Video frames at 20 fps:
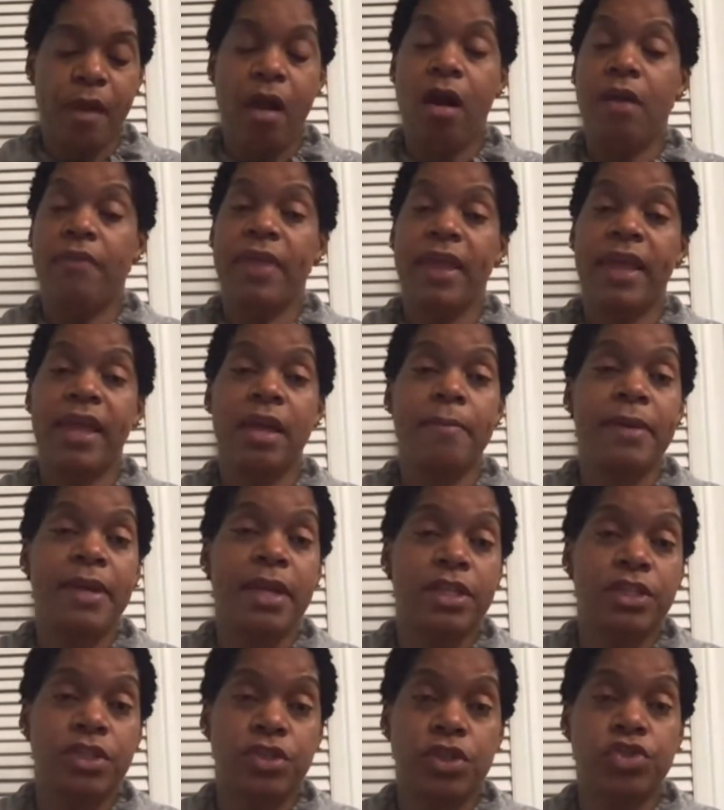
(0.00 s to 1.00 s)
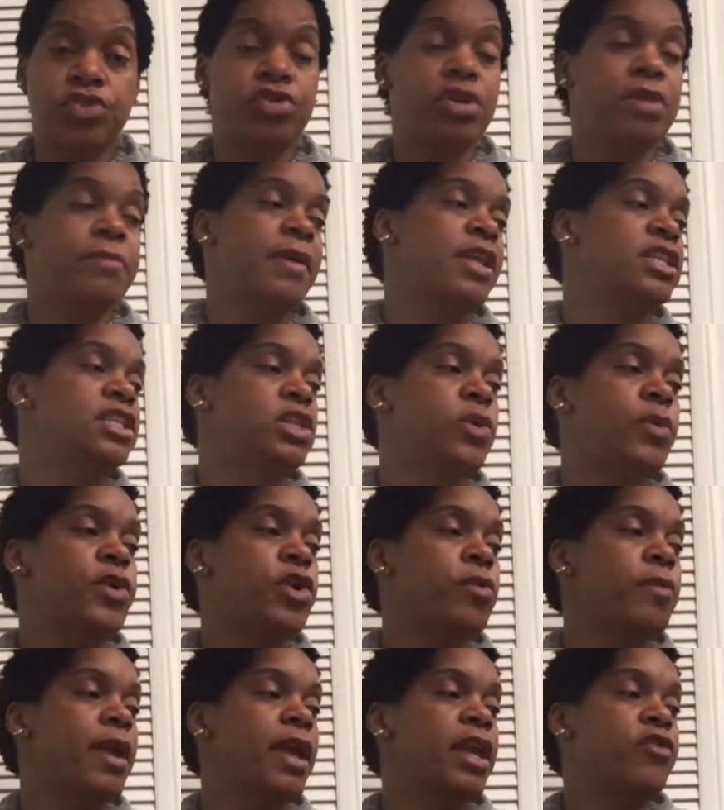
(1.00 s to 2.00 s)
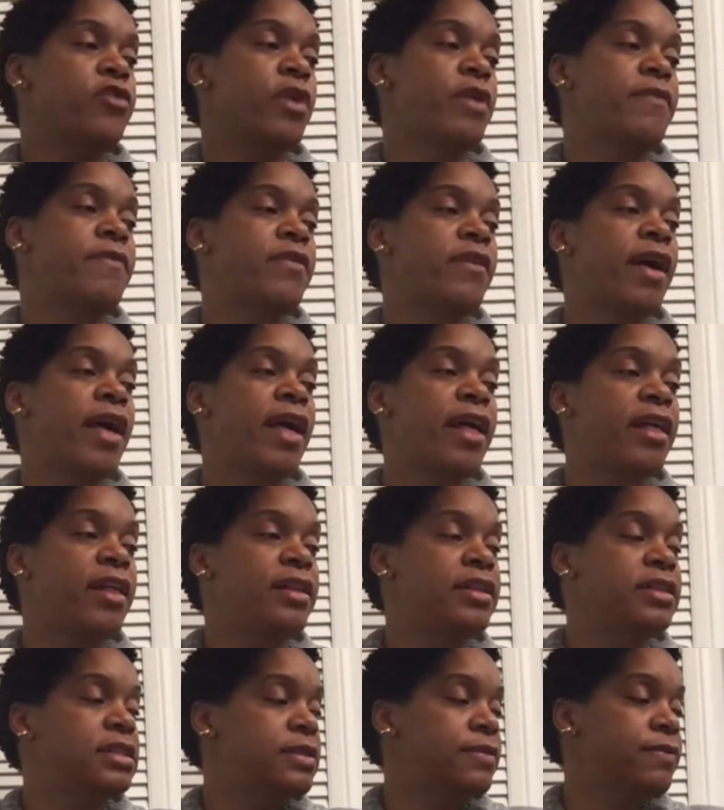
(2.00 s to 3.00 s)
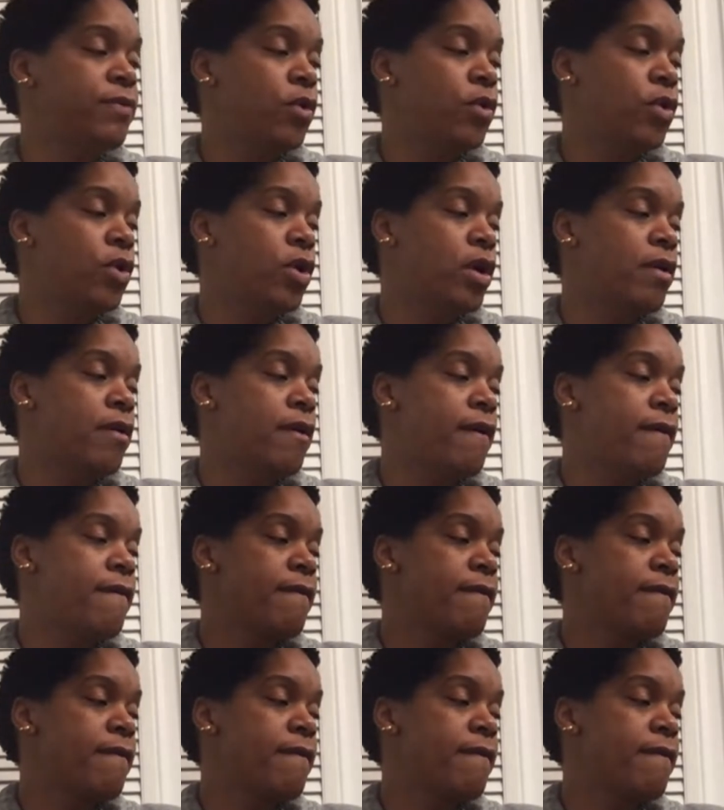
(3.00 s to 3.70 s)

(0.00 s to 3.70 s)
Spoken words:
Are they committed to the treatment? So when you make a referral or